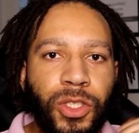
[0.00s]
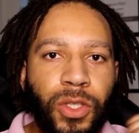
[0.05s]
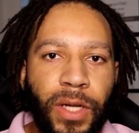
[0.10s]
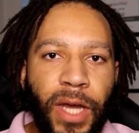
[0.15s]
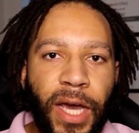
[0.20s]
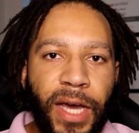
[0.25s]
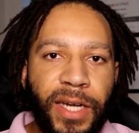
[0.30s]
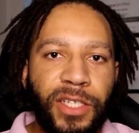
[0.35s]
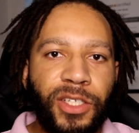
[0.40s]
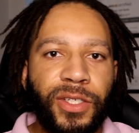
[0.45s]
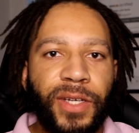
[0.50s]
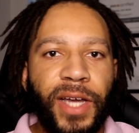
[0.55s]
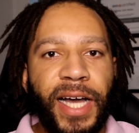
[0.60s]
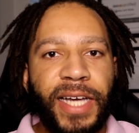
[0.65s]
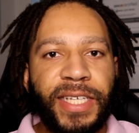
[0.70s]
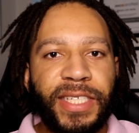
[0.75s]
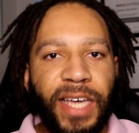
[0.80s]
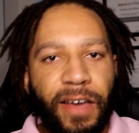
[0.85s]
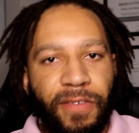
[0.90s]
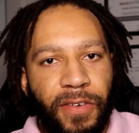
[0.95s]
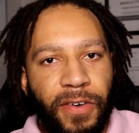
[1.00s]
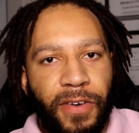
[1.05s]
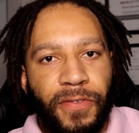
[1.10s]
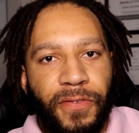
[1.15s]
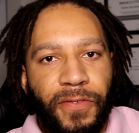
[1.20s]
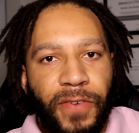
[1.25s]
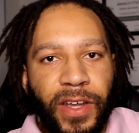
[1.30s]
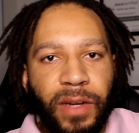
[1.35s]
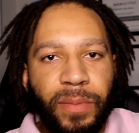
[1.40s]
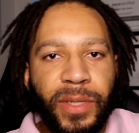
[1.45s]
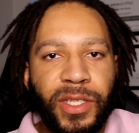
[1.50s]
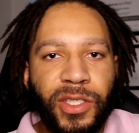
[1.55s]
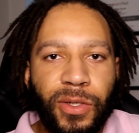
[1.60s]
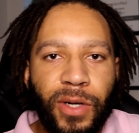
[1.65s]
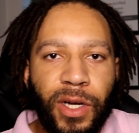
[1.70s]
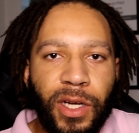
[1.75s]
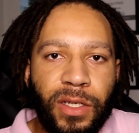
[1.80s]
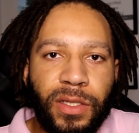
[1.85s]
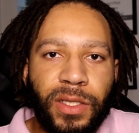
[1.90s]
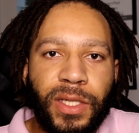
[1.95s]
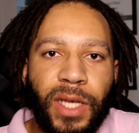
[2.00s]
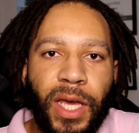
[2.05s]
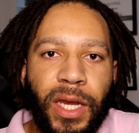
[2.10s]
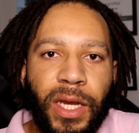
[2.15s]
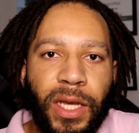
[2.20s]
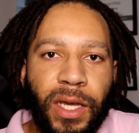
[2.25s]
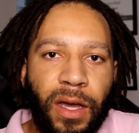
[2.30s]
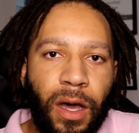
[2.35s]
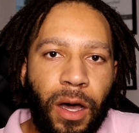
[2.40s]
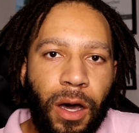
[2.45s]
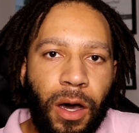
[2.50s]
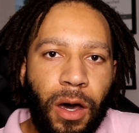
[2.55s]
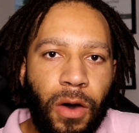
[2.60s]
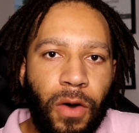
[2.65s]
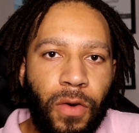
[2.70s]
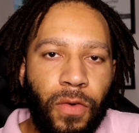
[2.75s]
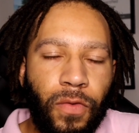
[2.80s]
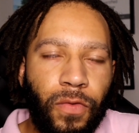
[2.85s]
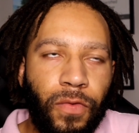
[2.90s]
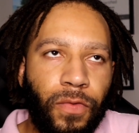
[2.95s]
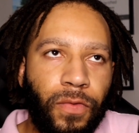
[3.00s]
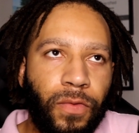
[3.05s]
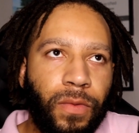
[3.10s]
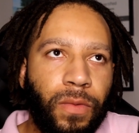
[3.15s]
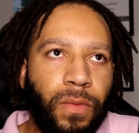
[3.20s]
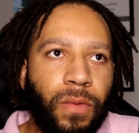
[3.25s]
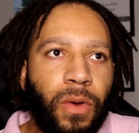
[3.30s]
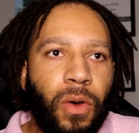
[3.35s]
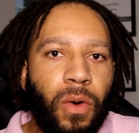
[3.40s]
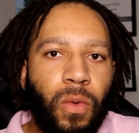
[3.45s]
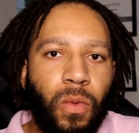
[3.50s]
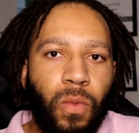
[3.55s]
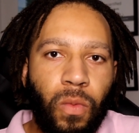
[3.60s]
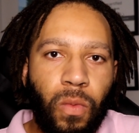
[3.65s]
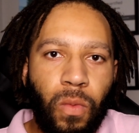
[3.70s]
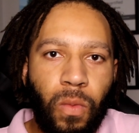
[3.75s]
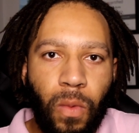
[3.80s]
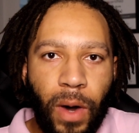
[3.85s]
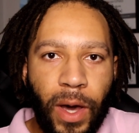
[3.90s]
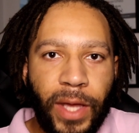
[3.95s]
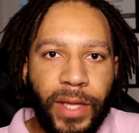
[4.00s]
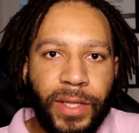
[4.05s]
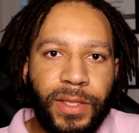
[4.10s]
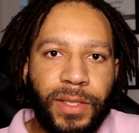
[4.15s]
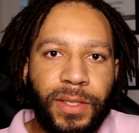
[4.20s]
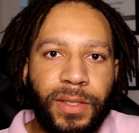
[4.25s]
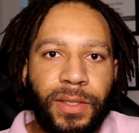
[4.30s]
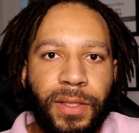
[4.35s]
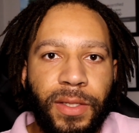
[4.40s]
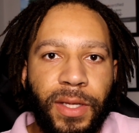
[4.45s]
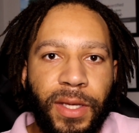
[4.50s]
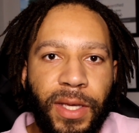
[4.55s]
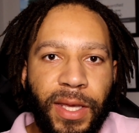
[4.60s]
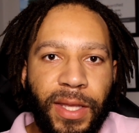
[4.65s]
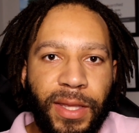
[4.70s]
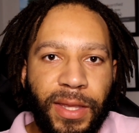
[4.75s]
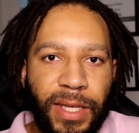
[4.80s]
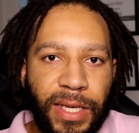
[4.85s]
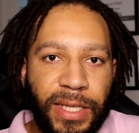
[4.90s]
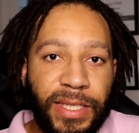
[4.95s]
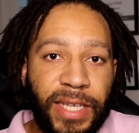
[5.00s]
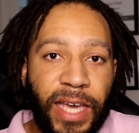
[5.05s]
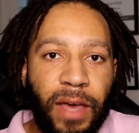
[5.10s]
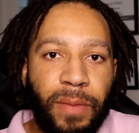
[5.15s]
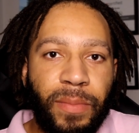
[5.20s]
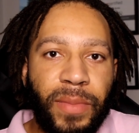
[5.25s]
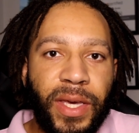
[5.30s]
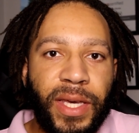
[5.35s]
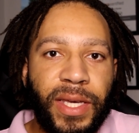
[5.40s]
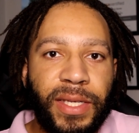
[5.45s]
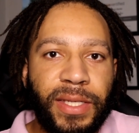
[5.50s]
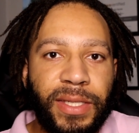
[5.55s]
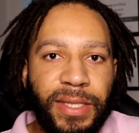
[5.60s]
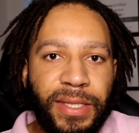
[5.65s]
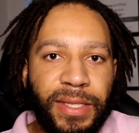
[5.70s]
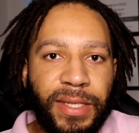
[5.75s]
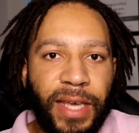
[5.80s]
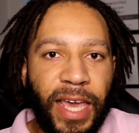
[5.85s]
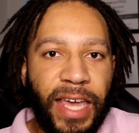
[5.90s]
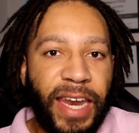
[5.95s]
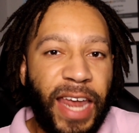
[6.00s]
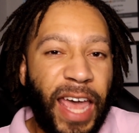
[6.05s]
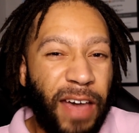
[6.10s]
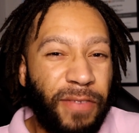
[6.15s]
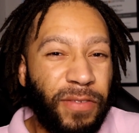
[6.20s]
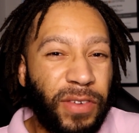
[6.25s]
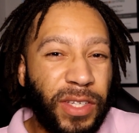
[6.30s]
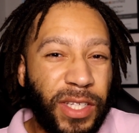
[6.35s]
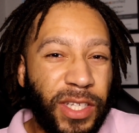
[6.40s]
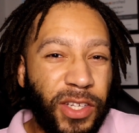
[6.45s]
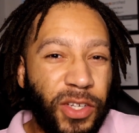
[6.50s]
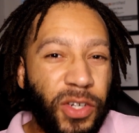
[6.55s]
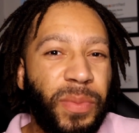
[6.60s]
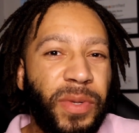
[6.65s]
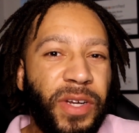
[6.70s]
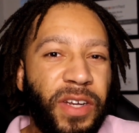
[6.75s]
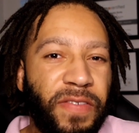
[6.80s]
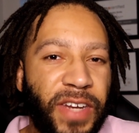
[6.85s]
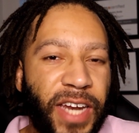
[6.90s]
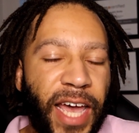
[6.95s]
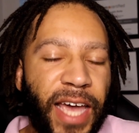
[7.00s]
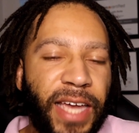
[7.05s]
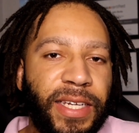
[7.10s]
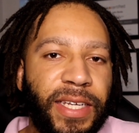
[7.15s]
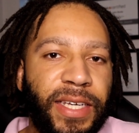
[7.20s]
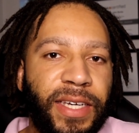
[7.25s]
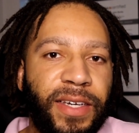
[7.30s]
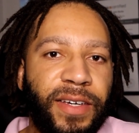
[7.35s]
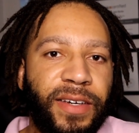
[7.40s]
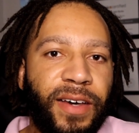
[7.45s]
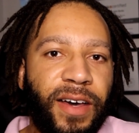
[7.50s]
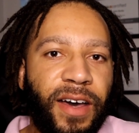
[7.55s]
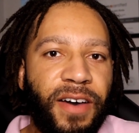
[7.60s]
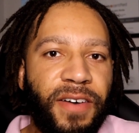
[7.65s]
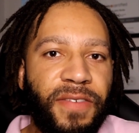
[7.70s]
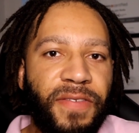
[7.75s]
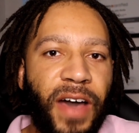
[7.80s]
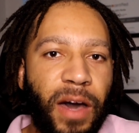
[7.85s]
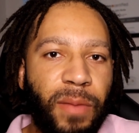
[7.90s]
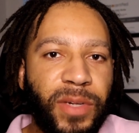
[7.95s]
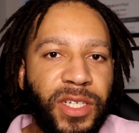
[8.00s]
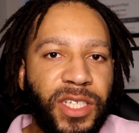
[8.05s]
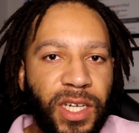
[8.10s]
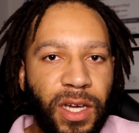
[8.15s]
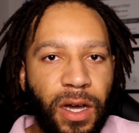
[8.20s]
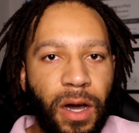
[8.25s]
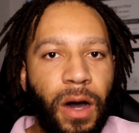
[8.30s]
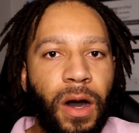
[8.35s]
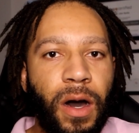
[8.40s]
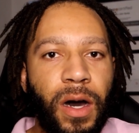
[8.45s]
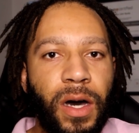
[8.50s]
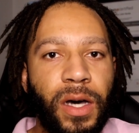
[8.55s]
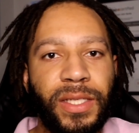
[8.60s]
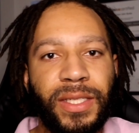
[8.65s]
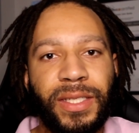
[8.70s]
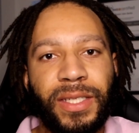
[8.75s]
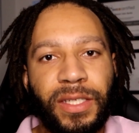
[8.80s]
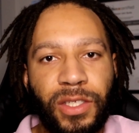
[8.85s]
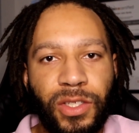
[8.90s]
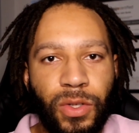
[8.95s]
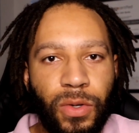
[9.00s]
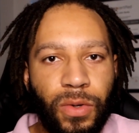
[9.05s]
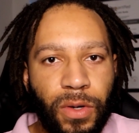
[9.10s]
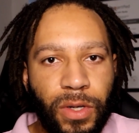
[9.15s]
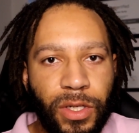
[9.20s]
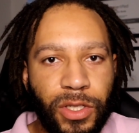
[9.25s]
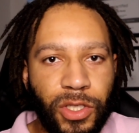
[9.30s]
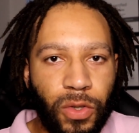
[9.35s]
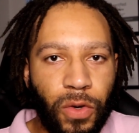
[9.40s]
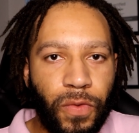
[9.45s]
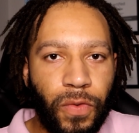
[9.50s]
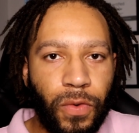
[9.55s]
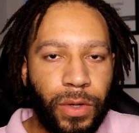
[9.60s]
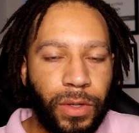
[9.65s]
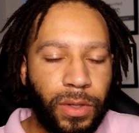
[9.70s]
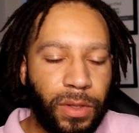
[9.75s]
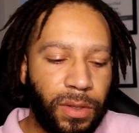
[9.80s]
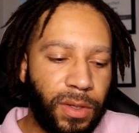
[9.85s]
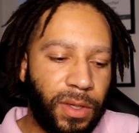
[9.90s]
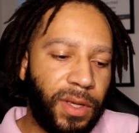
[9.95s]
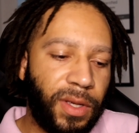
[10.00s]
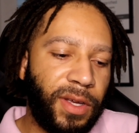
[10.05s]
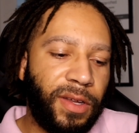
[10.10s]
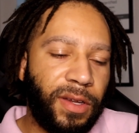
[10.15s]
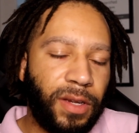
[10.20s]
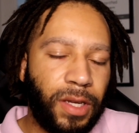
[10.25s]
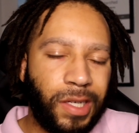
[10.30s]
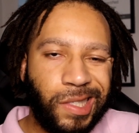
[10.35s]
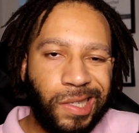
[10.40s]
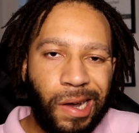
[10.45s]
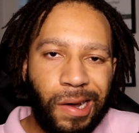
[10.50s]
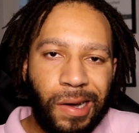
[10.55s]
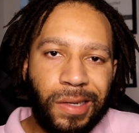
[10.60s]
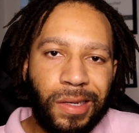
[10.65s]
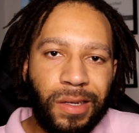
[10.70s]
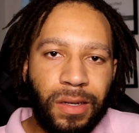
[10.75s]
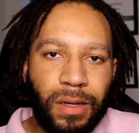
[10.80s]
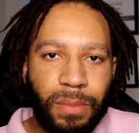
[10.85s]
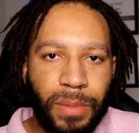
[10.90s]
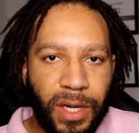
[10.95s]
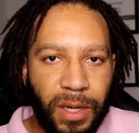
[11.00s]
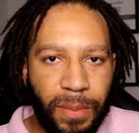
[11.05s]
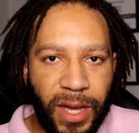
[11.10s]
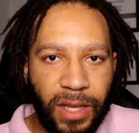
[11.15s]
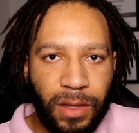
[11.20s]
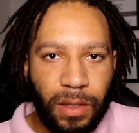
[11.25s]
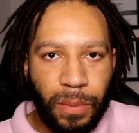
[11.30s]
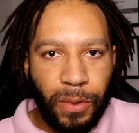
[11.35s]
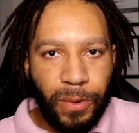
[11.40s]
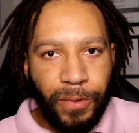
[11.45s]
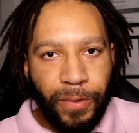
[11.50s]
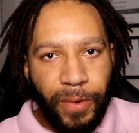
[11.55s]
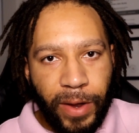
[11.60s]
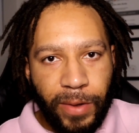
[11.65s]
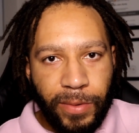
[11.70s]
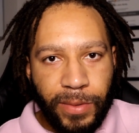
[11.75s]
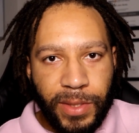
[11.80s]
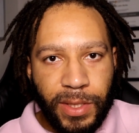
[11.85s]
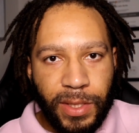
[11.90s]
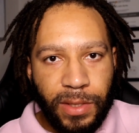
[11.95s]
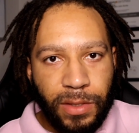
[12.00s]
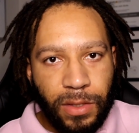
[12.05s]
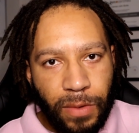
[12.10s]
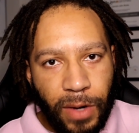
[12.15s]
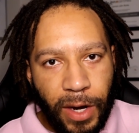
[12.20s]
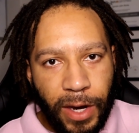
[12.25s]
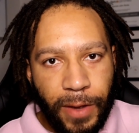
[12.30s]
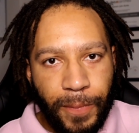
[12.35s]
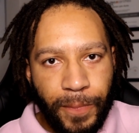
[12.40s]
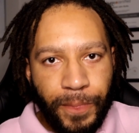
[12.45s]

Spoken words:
now that you guys have a fundamental understanding of what the exam is and have a little bit of an idea of how much it costs and so on and so forth, let's talk a little bit about the prerequisites, right?